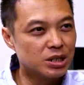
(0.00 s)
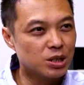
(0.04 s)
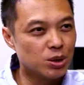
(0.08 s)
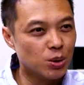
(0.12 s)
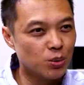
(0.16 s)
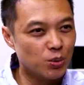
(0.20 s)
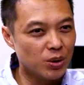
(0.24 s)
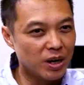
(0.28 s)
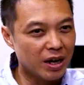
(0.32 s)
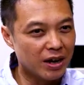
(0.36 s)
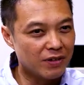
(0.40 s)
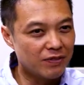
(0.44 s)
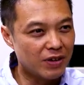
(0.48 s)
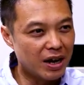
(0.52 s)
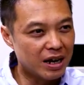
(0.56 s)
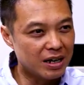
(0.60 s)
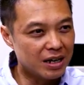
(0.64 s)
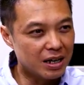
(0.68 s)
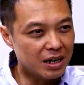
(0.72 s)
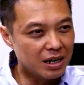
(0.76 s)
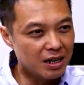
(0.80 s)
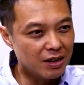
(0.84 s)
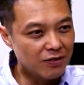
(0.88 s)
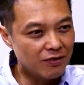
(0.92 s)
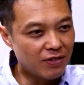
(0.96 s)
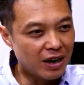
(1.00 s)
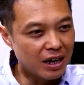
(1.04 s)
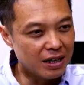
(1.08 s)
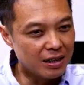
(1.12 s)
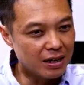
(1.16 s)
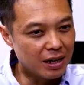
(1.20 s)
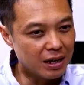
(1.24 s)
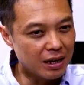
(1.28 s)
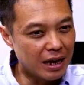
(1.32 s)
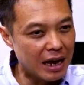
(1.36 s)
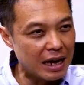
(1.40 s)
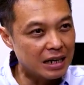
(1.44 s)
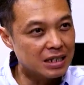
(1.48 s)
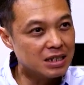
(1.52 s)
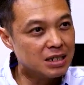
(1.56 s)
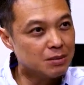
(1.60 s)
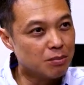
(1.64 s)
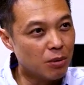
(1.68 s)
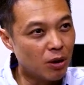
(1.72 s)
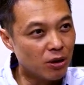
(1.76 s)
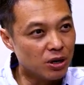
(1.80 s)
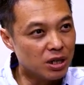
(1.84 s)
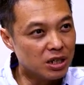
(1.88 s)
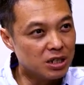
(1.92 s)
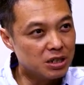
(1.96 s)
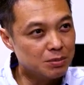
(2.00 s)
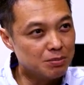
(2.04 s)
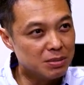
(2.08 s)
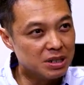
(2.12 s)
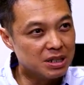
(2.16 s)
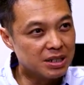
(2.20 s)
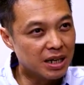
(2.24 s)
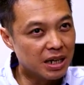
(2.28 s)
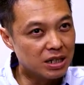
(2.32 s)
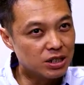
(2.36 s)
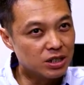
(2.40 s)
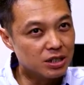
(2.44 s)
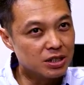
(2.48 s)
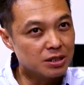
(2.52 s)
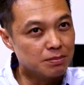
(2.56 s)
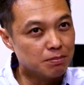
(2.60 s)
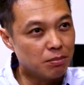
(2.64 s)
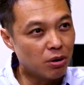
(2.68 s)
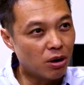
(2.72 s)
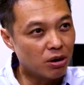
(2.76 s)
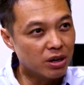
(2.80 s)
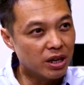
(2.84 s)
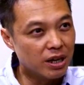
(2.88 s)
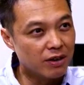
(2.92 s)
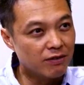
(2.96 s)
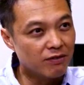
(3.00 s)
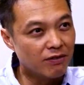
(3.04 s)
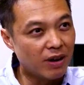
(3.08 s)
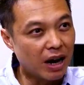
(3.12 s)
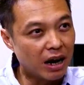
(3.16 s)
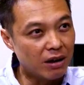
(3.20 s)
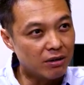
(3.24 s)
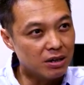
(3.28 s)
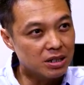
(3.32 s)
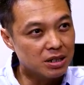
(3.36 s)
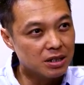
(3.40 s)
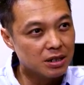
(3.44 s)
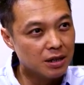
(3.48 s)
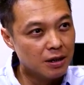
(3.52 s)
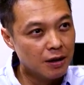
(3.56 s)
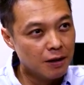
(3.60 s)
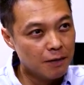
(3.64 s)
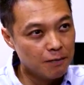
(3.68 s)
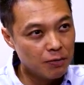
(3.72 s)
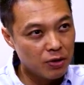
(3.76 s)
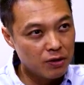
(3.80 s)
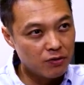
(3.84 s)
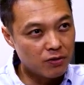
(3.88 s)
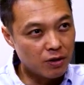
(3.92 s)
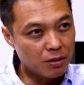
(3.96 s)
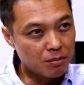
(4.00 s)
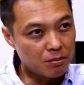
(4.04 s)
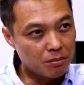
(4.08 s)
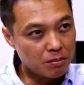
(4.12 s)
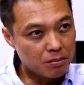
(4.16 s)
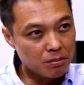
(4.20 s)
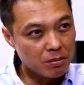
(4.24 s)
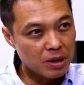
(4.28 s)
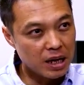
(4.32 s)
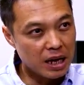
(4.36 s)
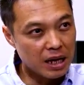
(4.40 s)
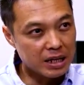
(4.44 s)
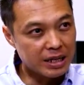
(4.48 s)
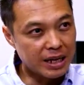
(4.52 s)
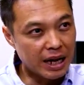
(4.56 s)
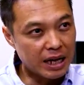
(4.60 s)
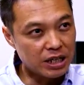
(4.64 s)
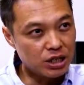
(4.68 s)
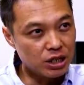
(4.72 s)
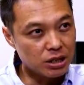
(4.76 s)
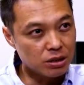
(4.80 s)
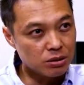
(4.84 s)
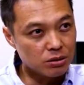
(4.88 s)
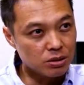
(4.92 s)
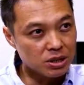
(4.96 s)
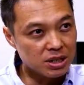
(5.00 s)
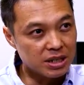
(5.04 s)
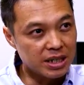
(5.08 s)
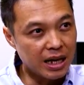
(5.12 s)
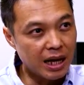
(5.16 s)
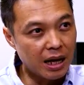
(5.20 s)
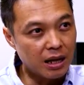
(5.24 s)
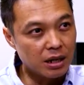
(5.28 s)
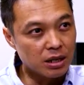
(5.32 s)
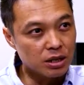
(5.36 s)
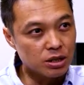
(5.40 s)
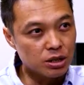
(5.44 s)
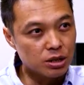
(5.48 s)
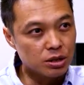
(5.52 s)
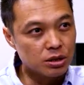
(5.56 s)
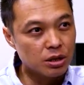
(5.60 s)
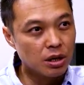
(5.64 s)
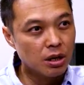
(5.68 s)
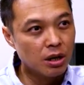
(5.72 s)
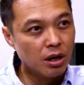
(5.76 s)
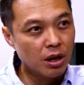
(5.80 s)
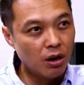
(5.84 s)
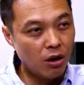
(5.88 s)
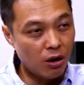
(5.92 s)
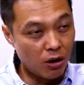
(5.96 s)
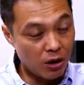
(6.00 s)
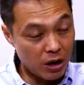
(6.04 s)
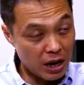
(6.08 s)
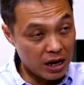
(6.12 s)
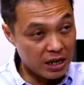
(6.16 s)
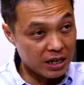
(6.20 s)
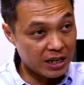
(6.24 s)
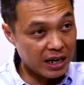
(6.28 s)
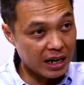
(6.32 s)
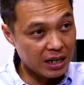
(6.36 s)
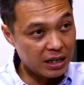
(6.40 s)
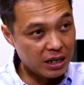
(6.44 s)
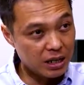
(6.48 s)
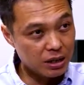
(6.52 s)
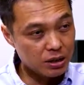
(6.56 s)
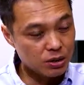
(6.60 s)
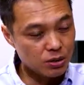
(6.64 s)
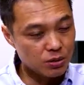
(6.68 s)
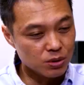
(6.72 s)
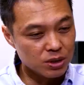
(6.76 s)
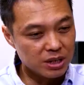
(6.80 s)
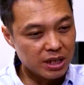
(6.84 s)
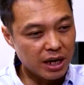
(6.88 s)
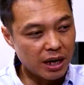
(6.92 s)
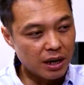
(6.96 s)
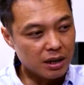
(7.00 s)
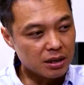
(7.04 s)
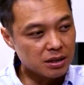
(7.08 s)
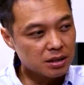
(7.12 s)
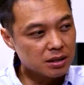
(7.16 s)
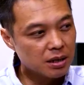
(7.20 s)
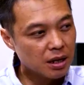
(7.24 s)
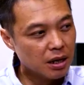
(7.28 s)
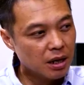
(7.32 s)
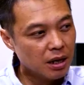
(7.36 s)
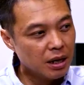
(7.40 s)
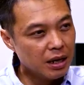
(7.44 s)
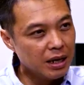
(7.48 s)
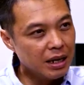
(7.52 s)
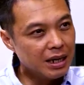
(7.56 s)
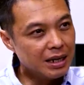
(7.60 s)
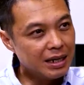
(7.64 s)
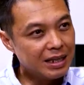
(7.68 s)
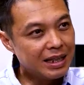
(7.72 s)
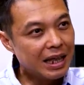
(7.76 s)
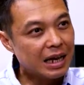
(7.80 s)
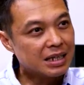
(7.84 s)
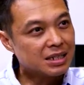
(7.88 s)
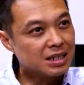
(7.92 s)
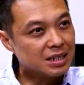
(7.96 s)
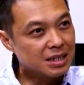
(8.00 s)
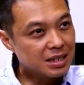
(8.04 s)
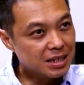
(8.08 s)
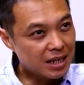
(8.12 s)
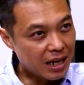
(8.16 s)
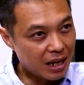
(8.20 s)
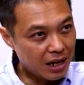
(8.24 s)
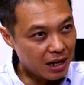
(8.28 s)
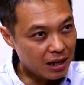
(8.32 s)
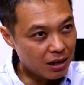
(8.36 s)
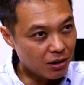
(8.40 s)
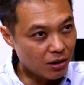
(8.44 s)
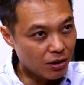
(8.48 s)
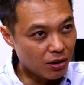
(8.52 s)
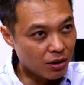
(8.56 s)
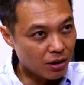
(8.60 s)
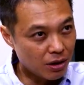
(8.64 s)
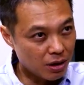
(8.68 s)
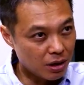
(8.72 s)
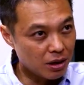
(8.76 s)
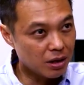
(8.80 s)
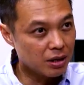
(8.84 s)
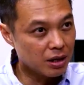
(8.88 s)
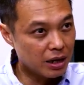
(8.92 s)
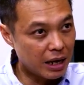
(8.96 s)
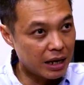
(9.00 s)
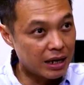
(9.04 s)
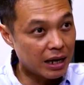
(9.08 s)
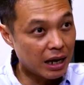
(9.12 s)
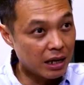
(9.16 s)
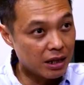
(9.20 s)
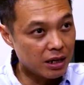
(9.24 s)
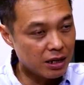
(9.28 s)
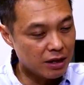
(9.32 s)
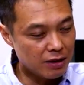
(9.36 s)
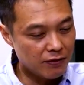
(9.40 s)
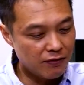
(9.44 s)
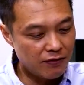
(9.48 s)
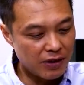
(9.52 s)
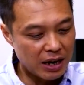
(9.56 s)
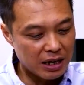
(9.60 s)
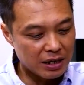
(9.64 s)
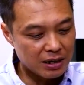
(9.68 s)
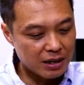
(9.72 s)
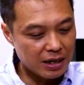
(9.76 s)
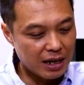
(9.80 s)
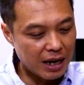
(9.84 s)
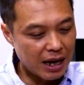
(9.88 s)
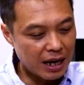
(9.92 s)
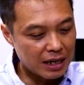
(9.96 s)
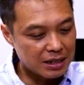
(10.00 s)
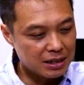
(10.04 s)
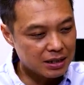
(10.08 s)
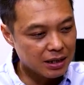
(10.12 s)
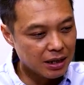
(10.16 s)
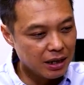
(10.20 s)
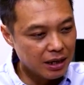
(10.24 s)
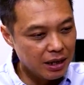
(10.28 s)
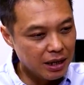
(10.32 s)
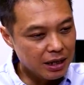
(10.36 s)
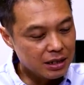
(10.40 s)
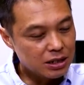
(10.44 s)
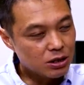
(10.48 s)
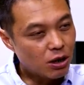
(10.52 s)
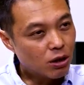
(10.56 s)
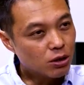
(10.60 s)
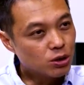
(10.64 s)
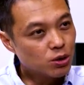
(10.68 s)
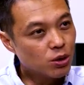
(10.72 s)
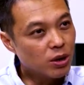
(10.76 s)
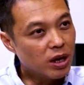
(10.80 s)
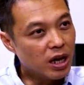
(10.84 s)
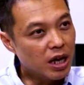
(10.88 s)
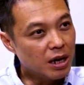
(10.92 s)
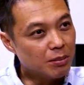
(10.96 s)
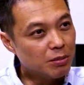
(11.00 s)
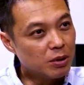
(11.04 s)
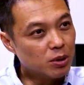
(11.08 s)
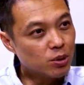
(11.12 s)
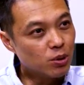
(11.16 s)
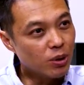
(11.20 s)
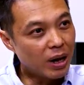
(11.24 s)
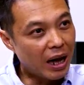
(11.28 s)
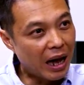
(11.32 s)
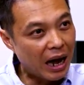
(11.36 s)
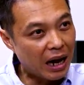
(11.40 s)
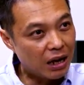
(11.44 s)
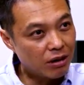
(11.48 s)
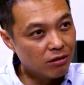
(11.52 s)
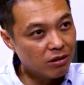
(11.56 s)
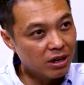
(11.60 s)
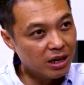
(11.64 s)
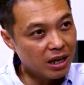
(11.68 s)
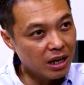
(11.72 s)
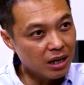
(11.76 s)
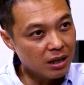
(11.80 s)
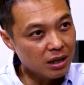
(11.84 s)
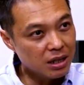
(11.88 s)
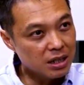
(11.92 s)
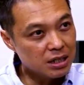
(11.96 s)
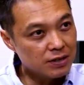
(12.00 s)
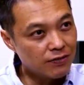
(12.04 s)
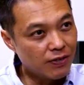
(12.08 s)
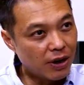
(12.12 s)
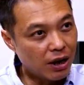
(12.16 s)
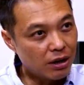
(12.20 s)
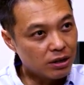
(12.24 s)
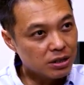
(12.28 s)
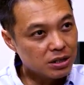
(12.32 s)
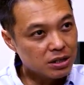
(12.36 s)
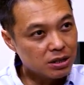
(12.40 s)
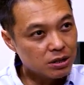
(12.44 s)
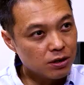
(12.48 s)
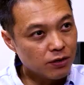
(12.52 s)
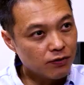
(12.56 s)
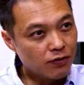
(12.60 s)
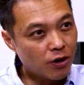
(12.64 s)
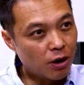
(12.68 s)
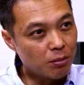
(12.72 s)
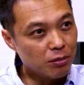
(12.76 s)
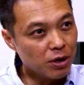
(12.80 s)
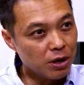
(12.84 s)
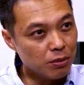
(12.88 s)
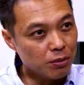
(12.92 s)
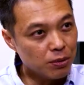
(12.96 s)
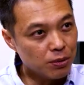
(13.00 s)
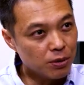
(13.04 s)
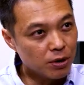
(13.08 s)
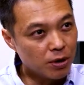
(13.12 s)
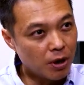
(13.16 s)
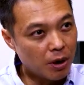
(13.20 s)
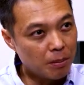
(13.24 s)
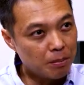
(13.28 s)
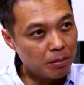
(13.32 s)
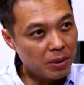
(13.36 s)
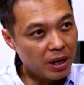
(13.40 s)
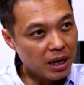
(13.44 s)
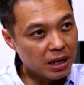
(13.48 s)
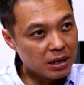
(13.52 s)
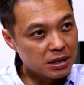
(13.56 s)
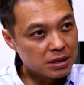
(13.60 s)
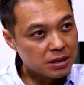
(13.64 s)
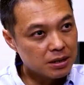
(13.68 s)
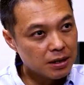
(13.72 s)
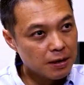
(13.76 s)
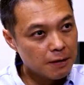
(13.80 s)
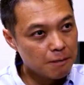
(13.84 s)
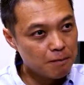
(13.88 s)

So we have identified that antibodies, besides just blocking virus from attaching to cells, or and getting into cells, it does a second or uh, another effect. It has, it's also able to aggregate these viruses to form immune complex.